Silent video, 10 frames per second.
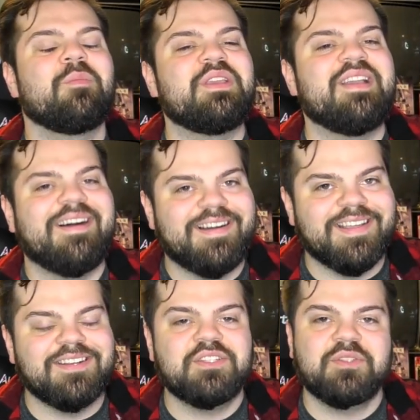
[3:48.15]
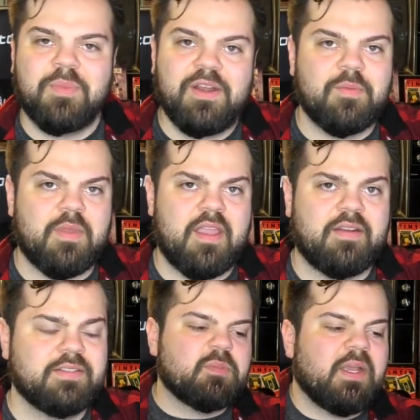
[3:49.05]
behind Spider-Man.
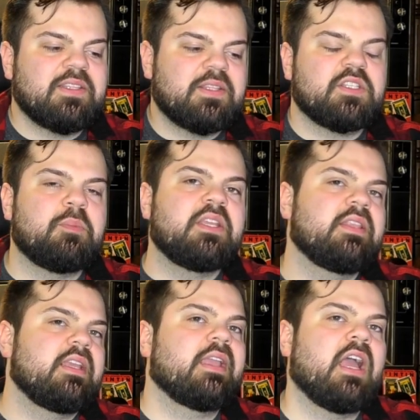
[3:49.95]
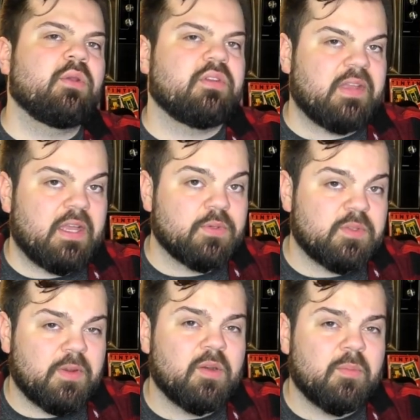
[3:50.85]
Despite this being the account of how
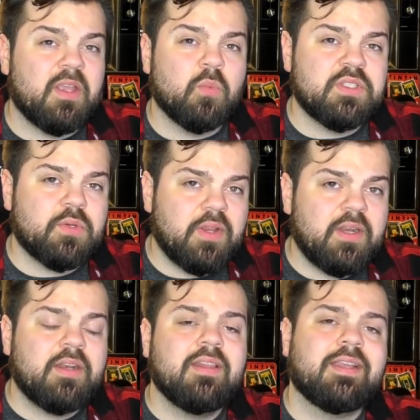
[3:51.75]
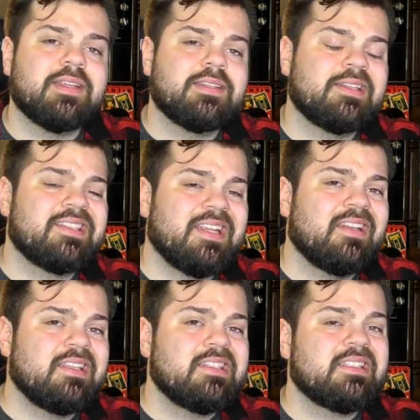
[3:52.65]
Spider-Man was created, like I said,
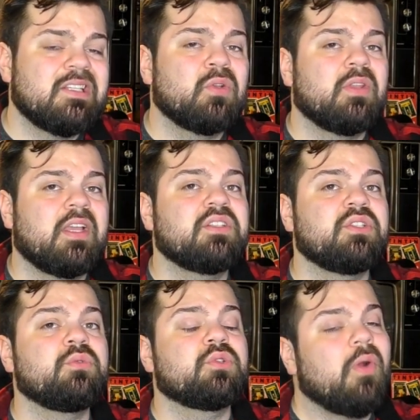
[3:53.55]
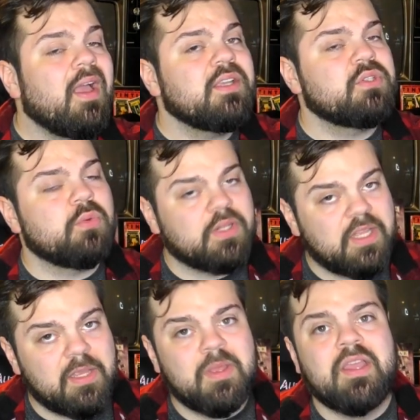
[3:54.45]
Stan Lee still liked to try to
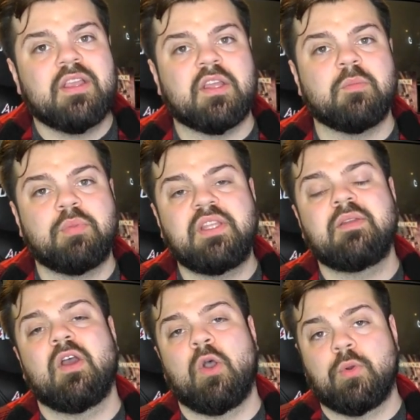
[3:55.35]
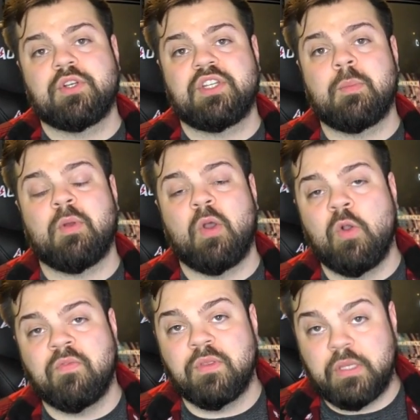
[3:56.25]
claim complete ownership
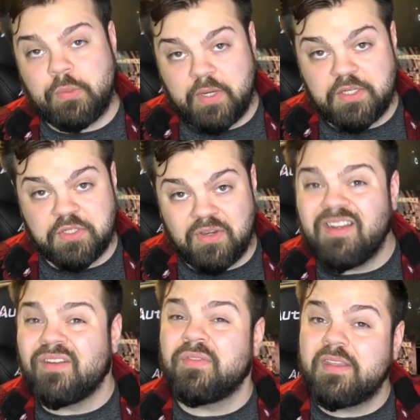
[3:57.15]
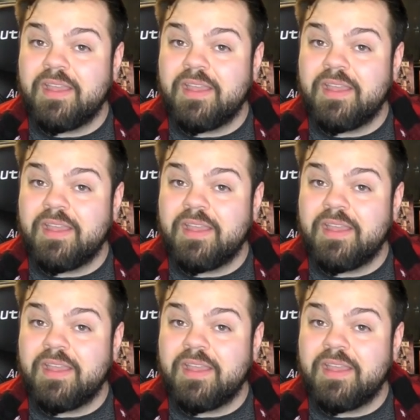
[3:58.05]
over the creation of the